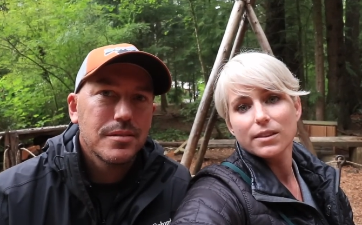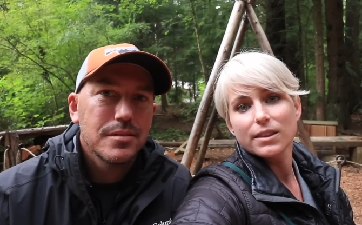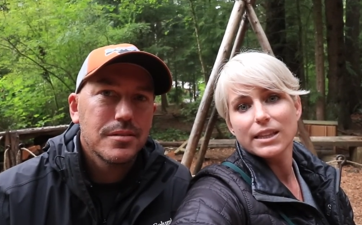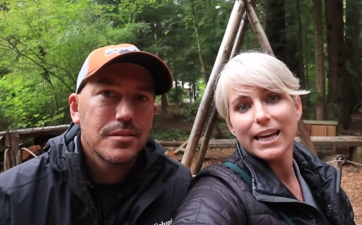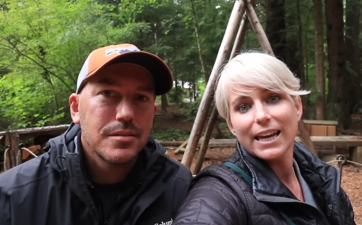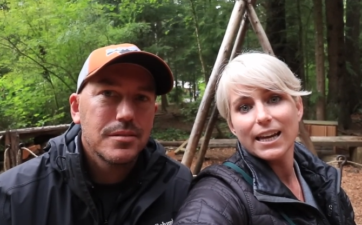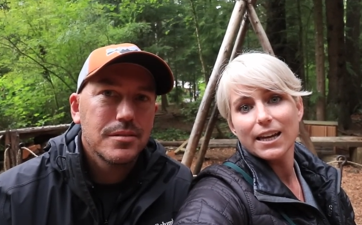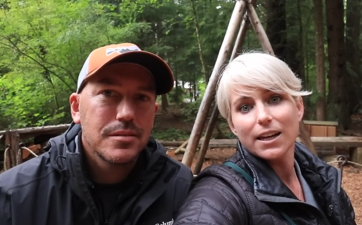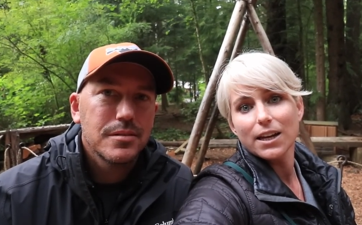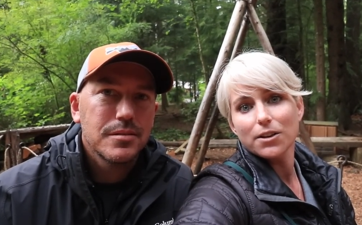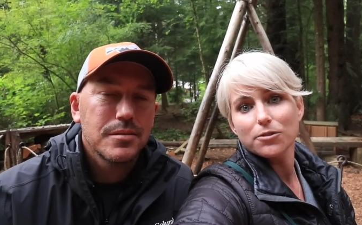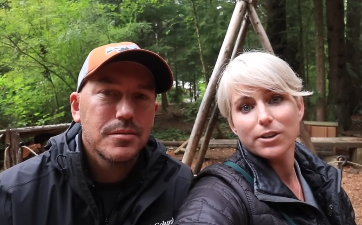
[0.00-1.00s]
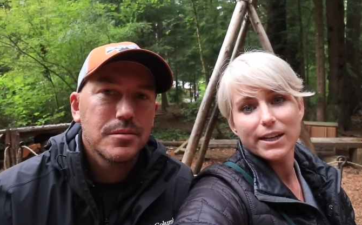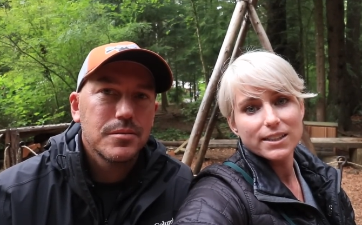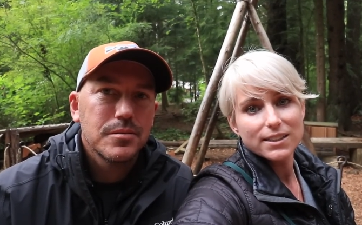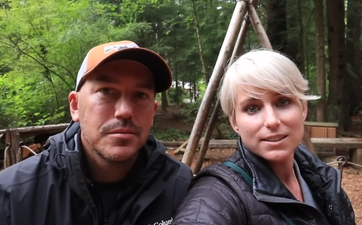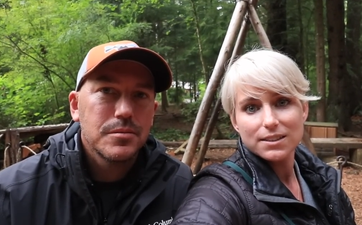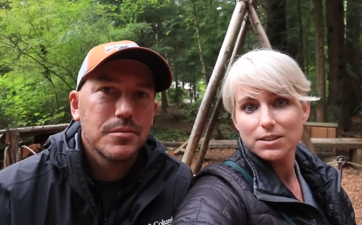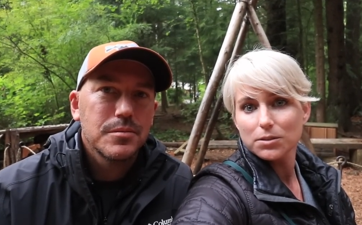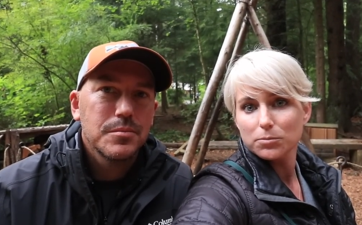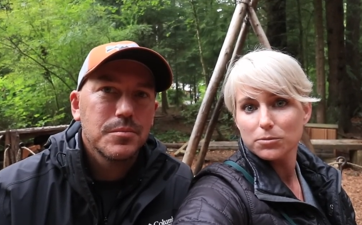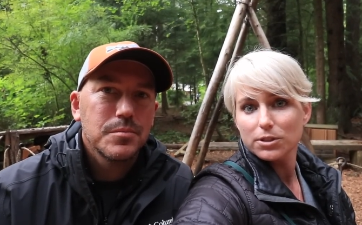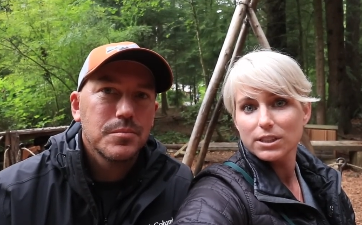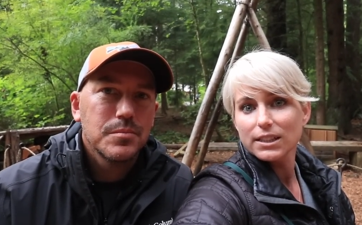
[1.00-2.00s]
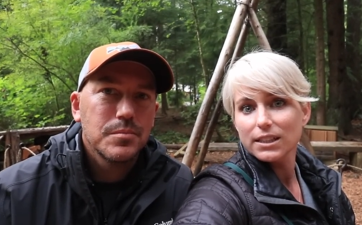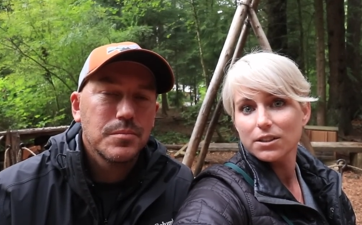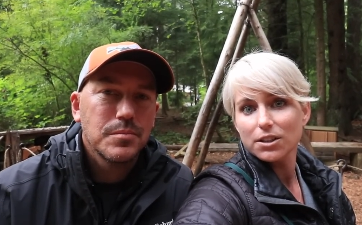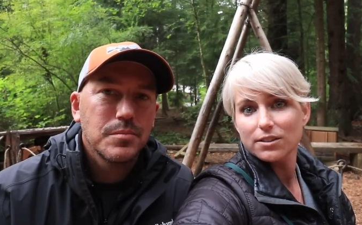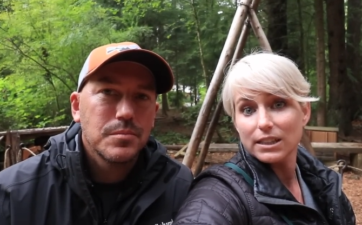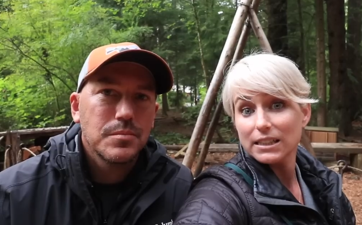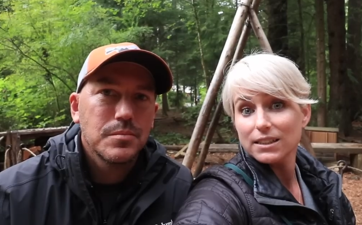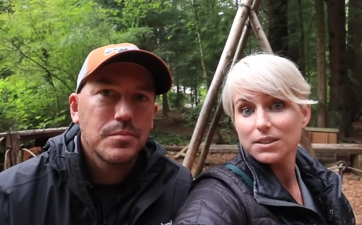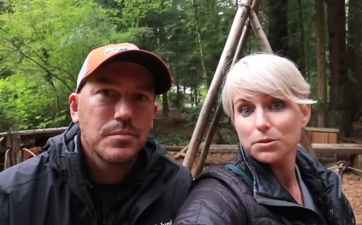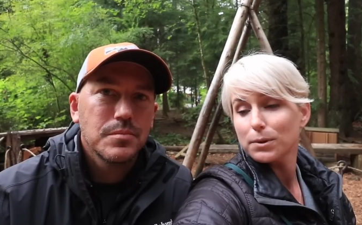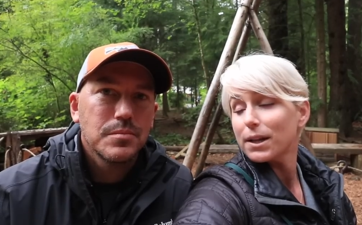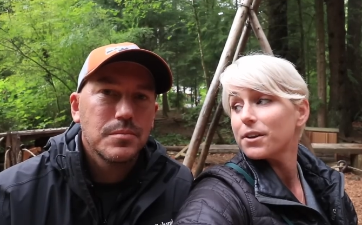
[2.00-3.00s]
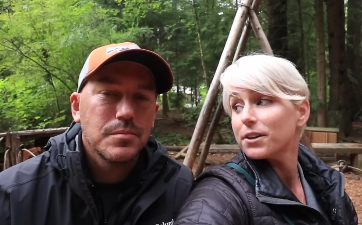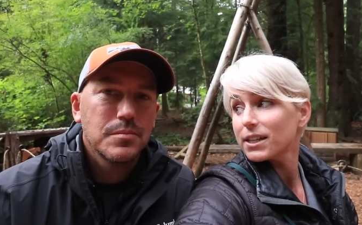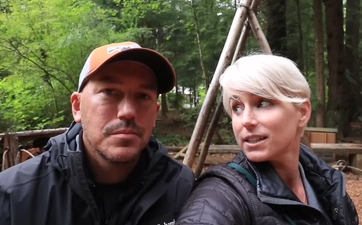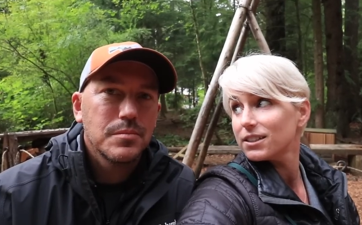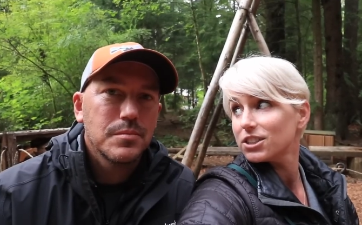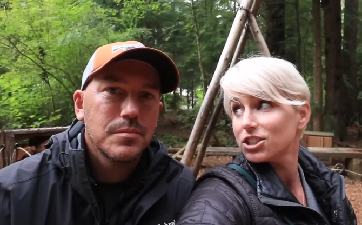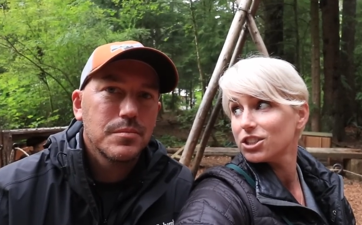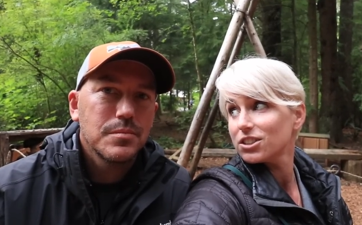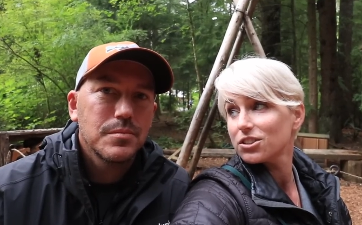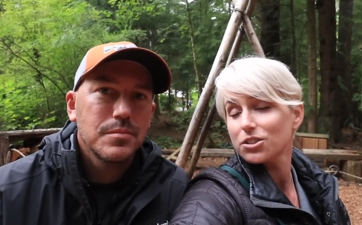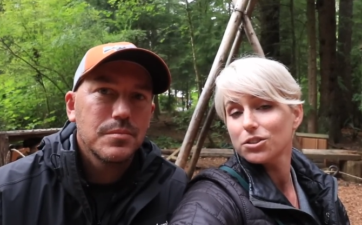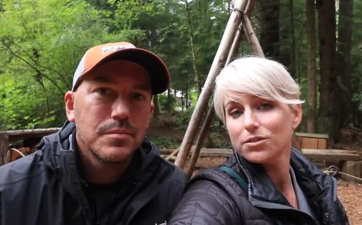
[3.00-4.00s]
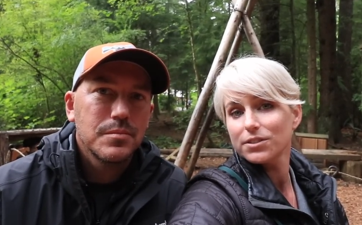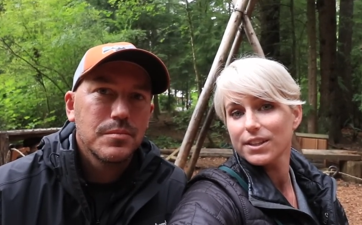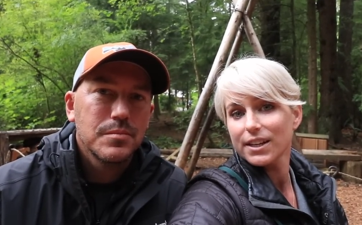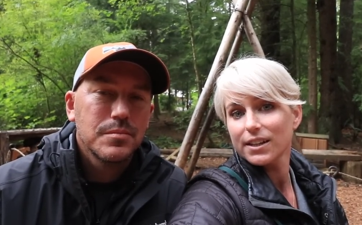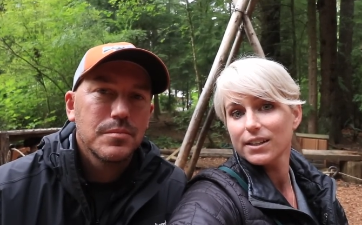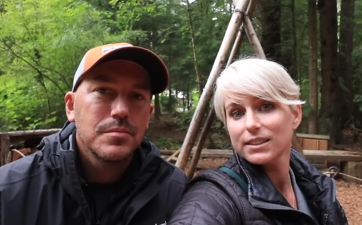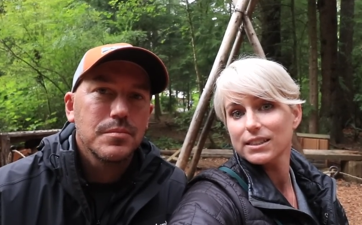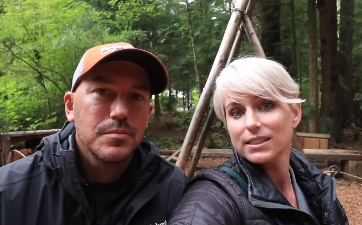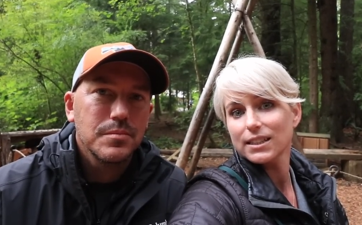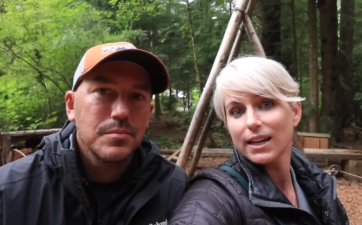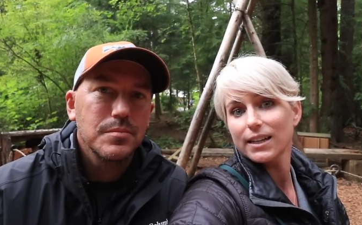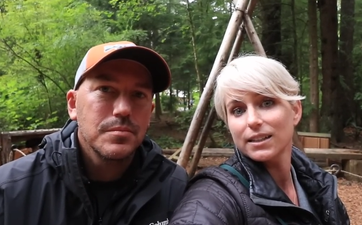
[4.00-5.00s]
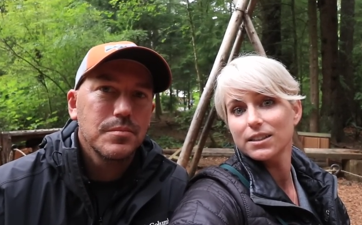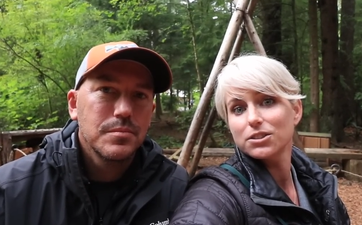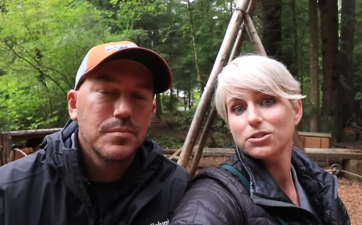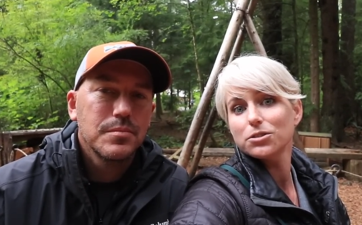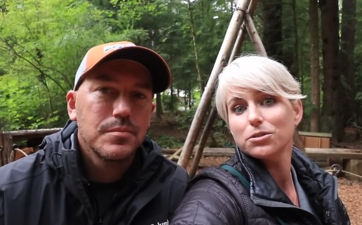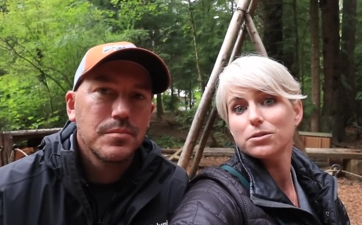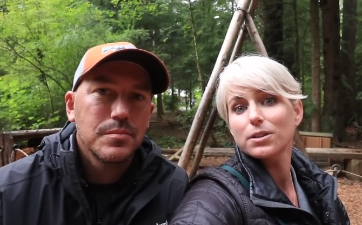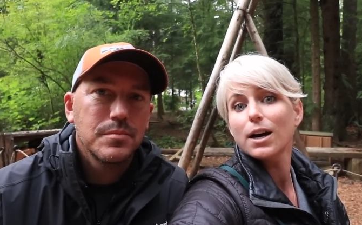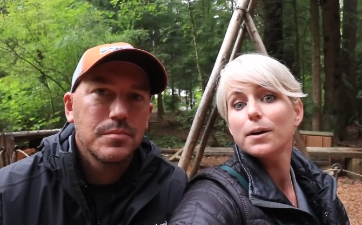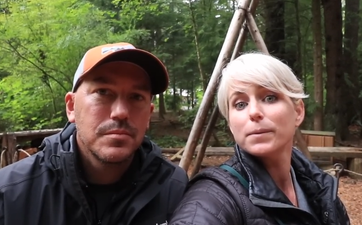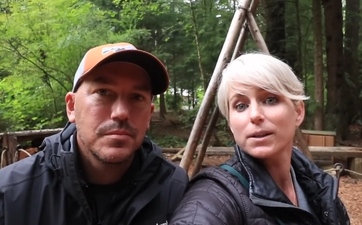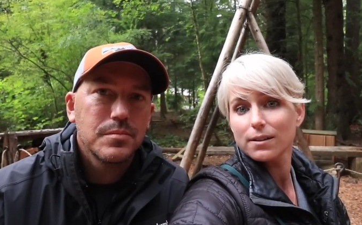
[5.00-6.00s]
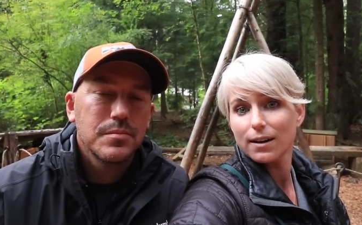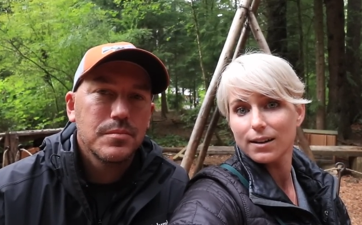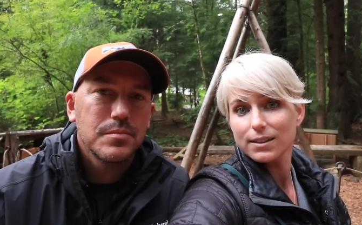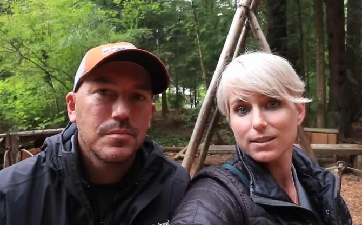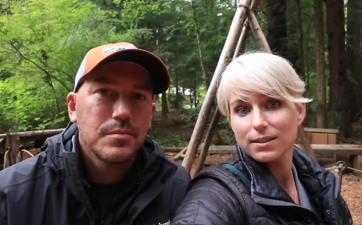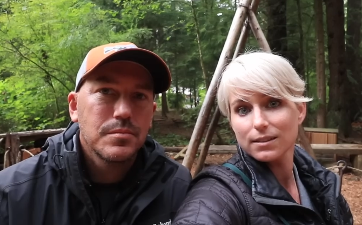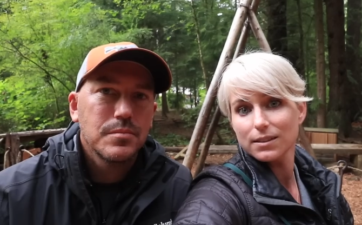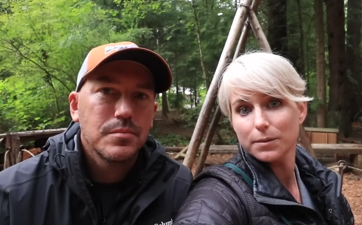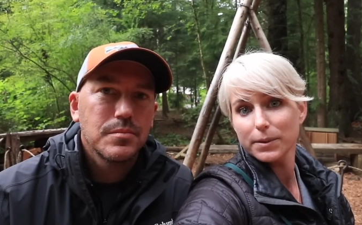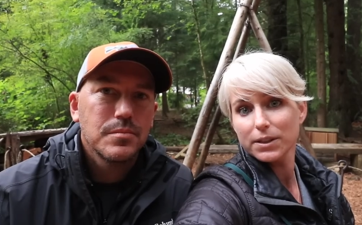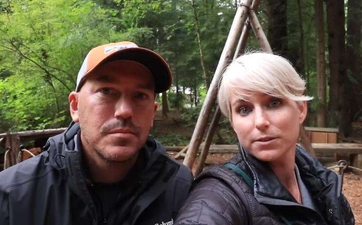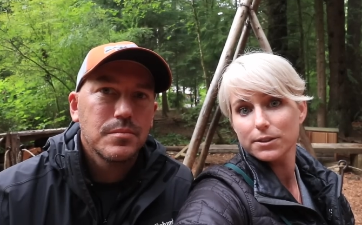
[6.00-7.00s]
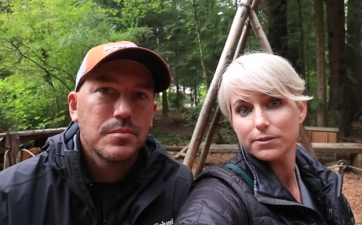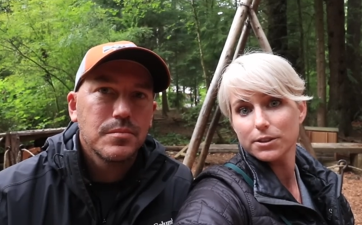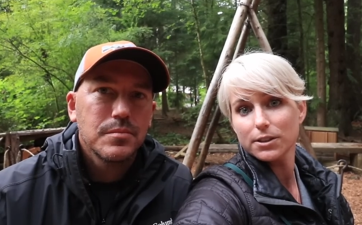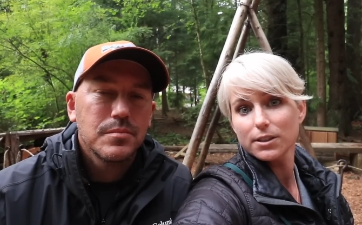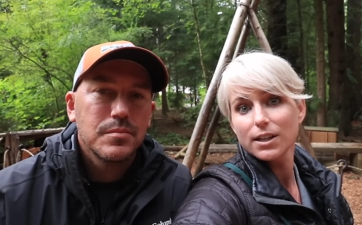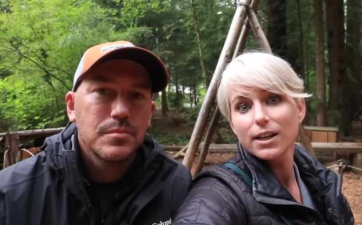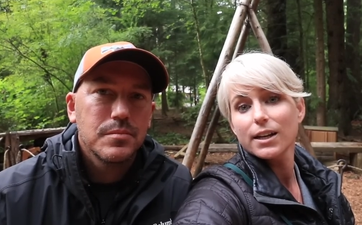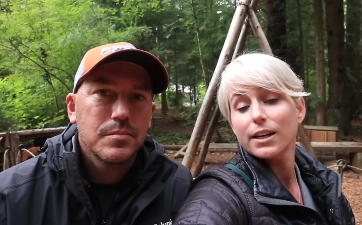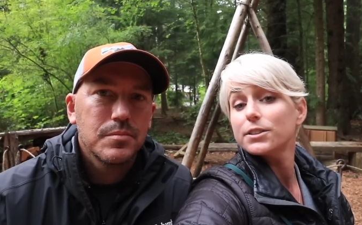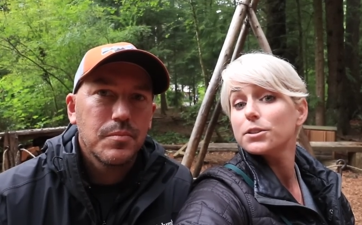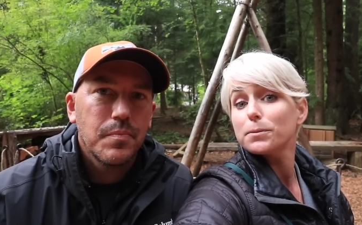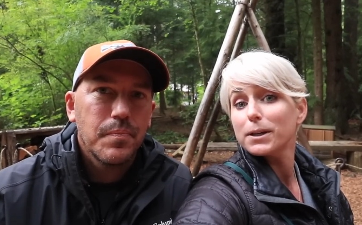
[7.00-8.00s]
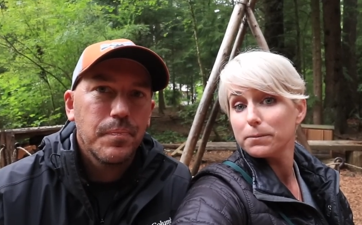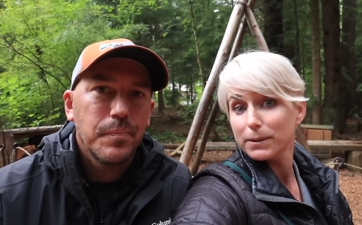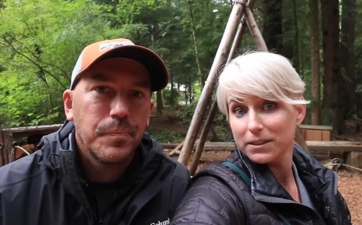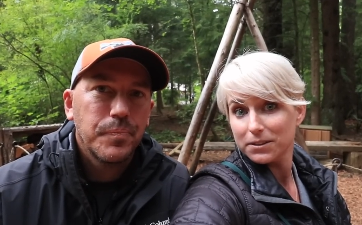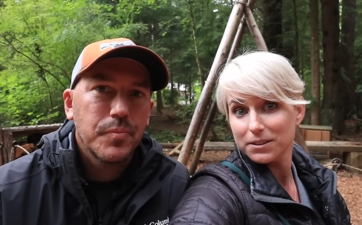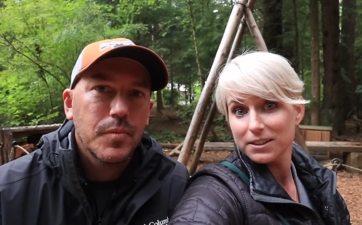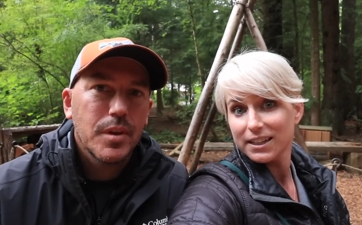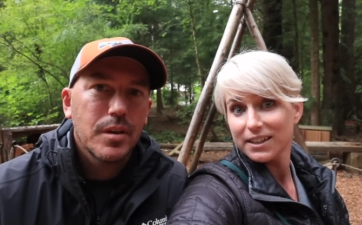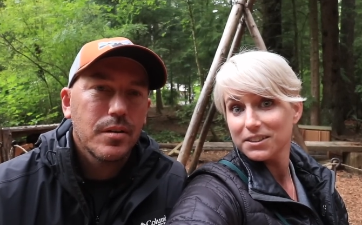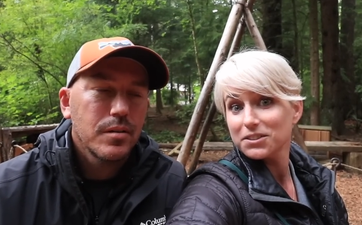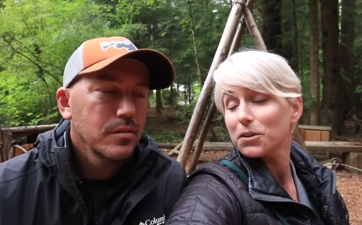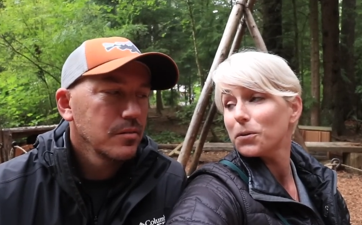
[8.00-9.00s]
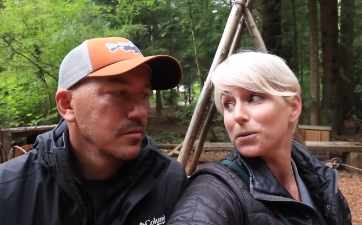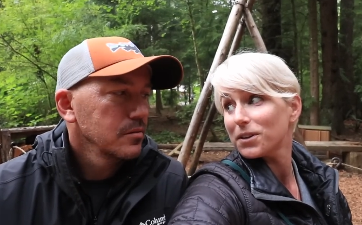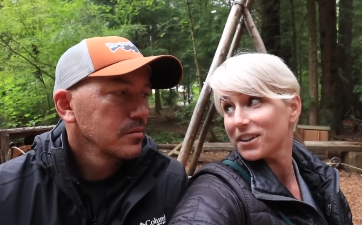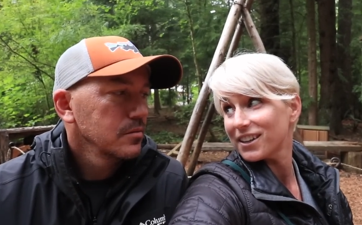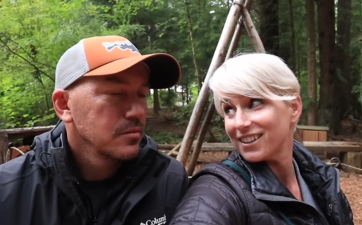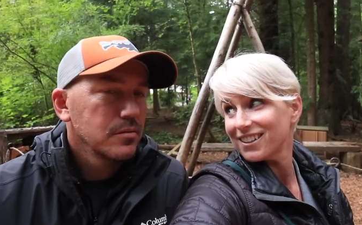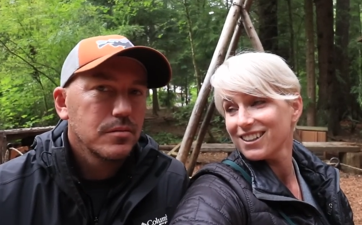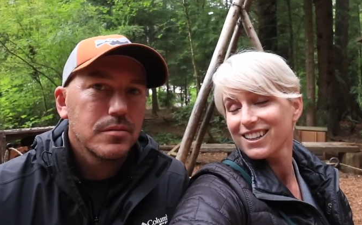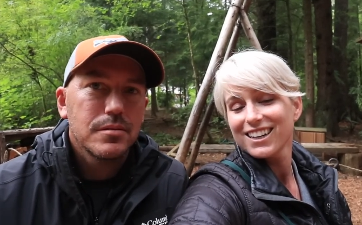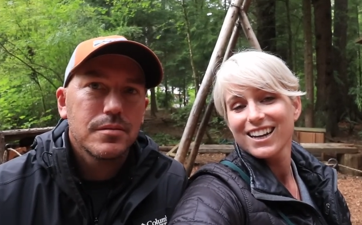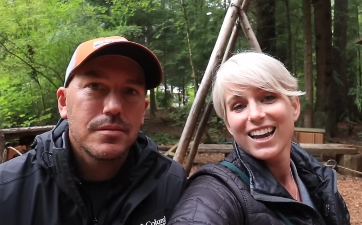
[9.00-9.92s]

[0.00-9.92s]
Speaker 1: They ran into some really horrendous weather conditions over there and mm-hmm. decided mm -hmm. to come across the Columbia River into what we know today as Oregon